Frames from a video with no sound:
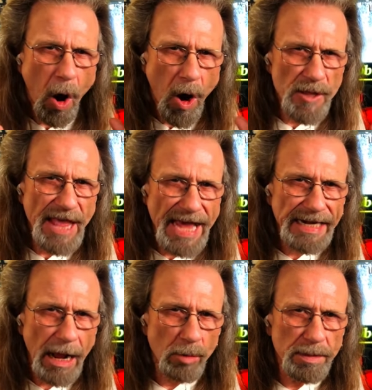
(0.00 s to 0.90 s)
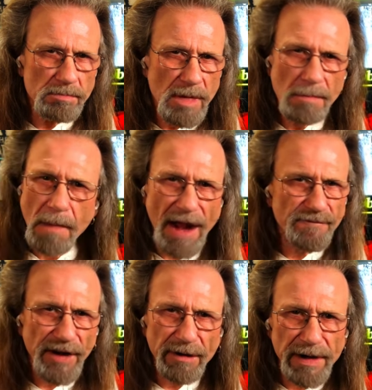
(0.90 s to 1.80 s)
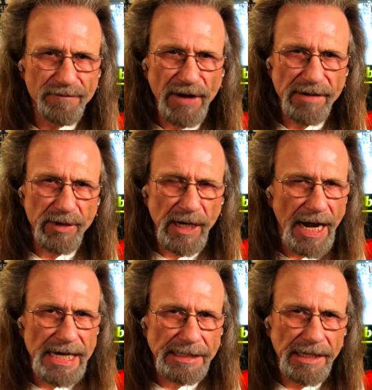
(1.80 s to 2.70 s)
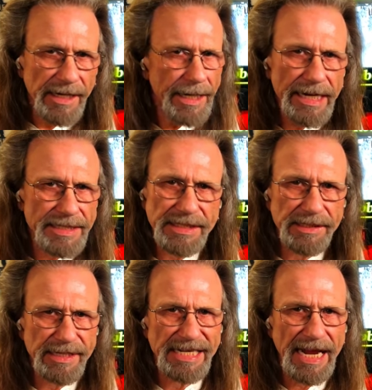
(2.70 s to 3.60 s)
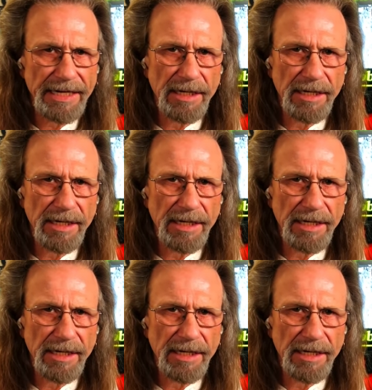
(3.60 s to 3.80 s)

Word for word: On that album, my very favorite cut it isn't a day in a